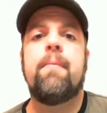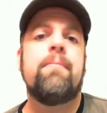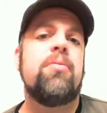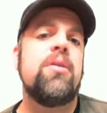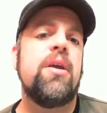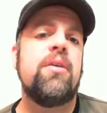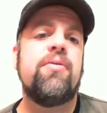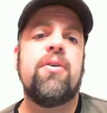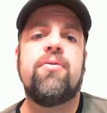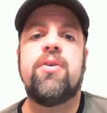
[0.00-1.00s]
Please
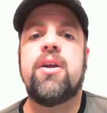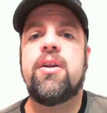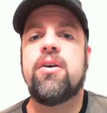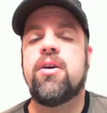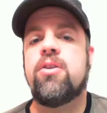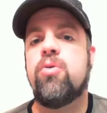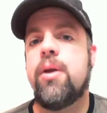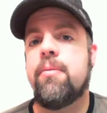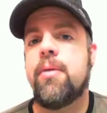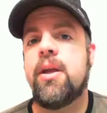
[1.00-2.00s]
feel free to tweet
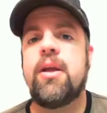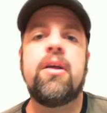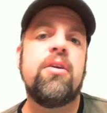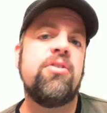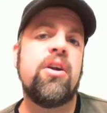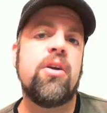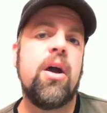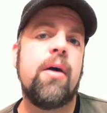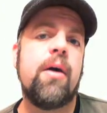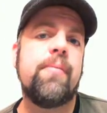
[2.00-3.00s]
me, share
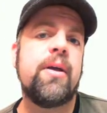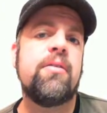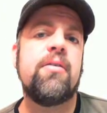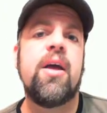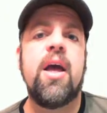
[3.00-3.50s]
comments,